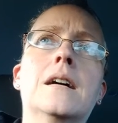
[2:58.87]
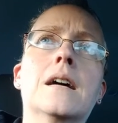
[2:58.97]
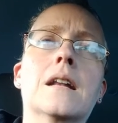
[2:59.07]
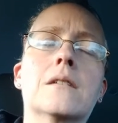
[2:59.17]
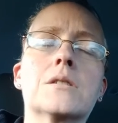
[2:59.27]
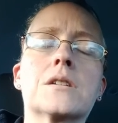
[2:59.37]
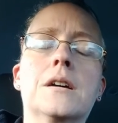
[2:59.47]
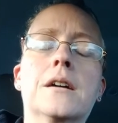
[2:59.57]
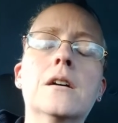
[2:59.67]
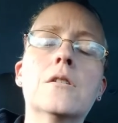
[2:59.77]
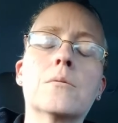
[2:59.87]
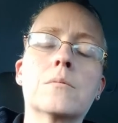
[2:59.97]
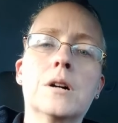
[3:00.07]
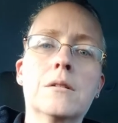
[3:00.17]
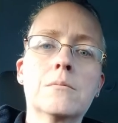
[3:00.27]
And I was like, oh,
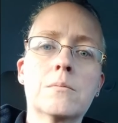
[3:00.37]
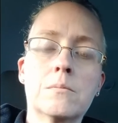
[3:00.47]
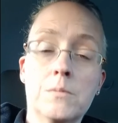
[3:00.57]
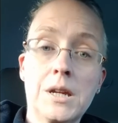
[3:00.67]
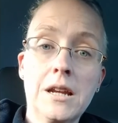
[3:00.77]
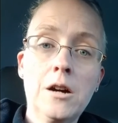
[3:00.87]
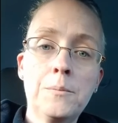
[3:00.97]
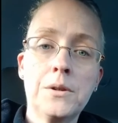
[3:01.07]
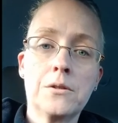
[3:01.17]
well, we can help you.